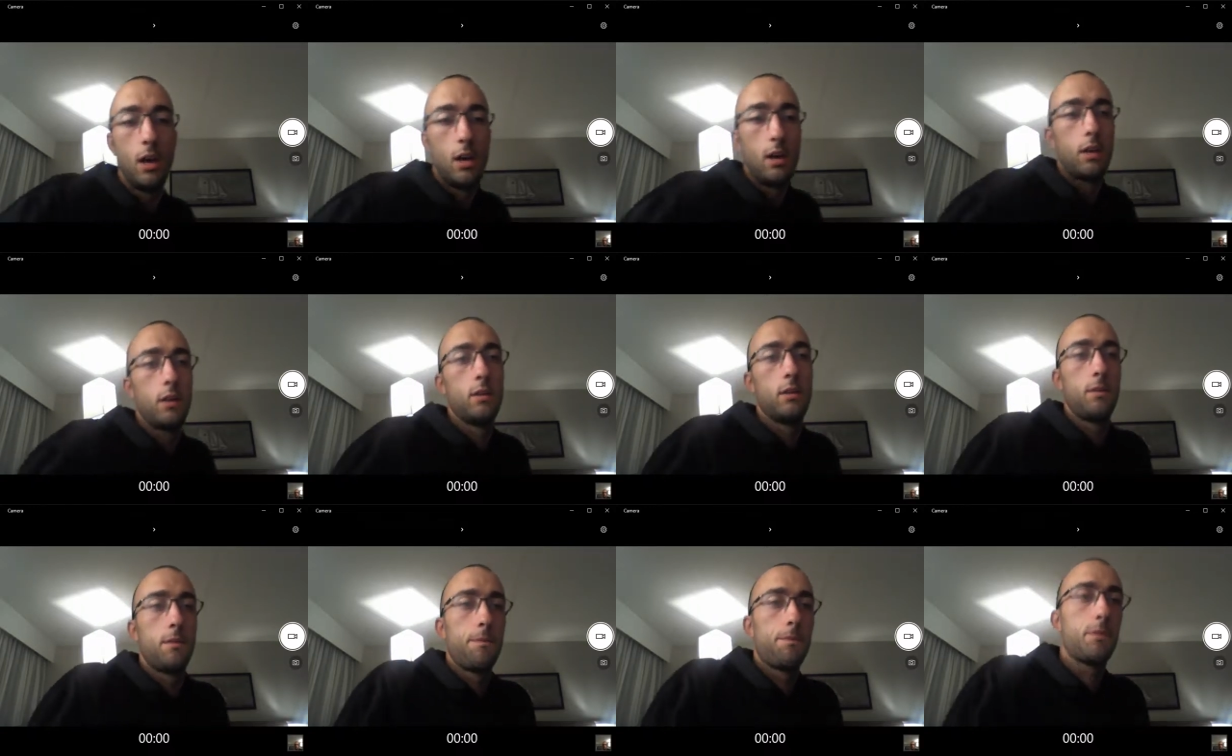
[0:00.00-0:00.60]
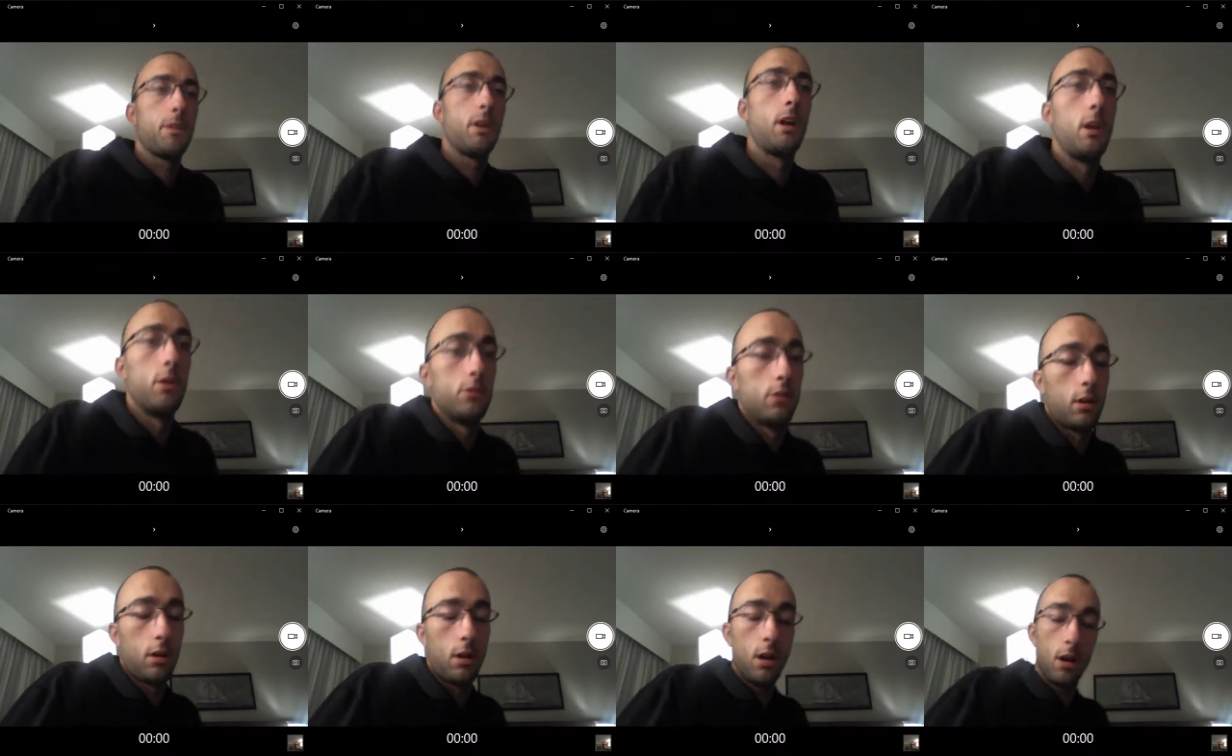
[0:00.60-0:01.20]
And I was
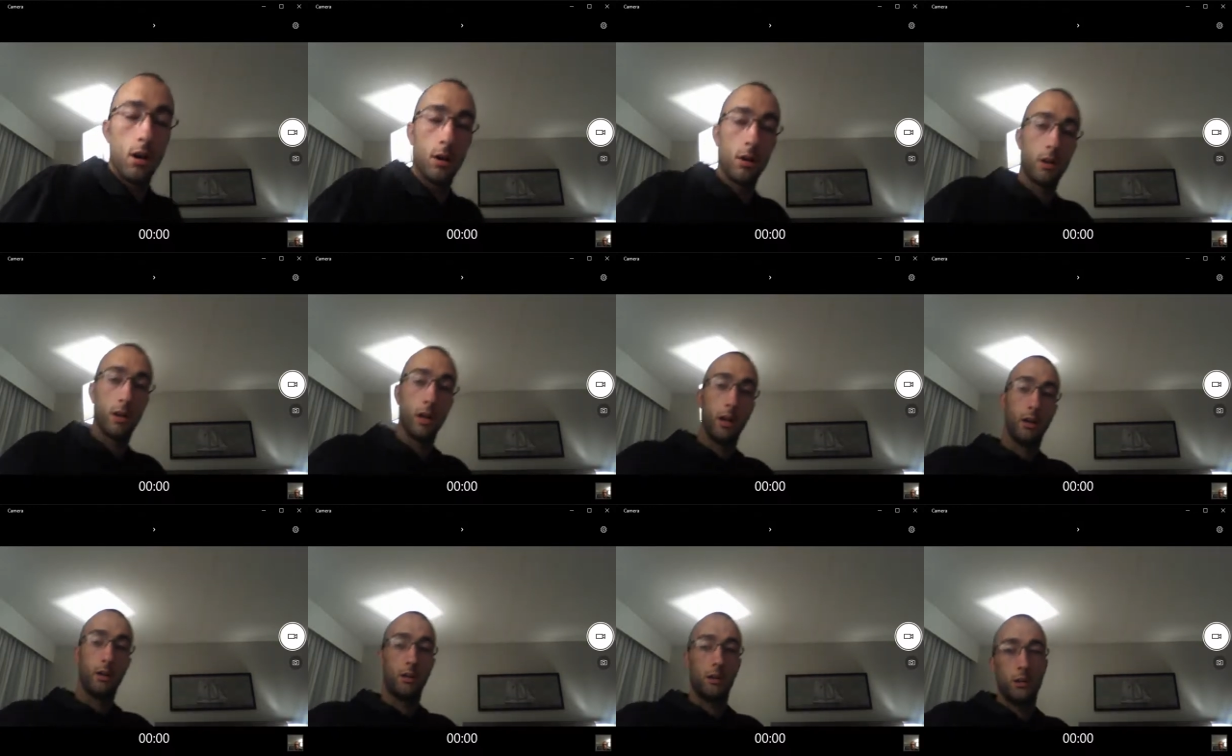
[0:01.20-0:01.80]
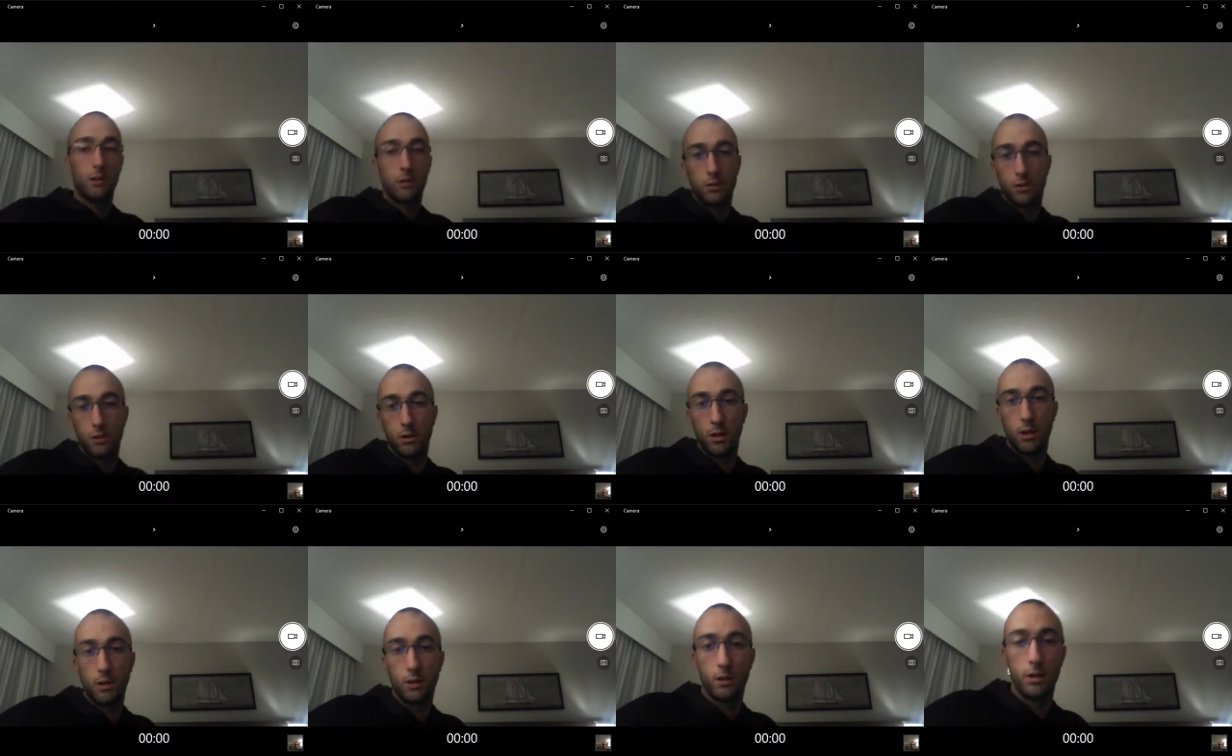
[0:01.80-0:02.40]
like, "Oh, okay. So
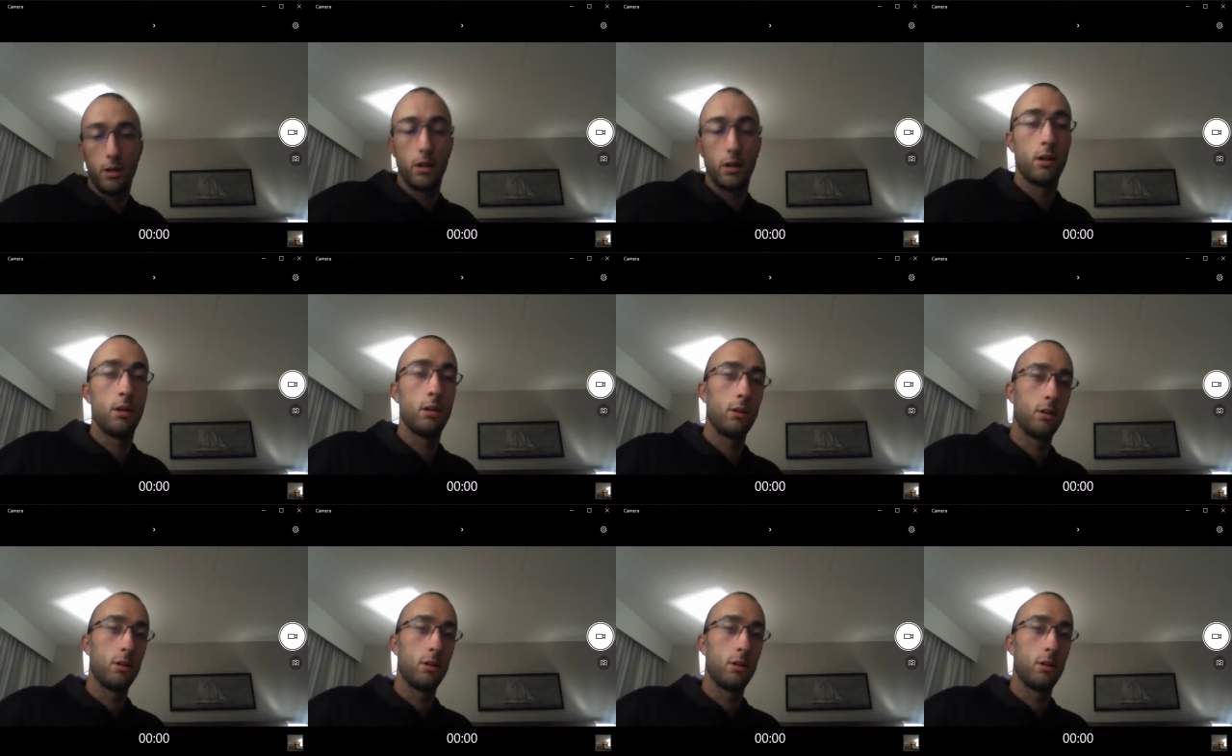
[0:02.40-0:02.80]
I'll go there."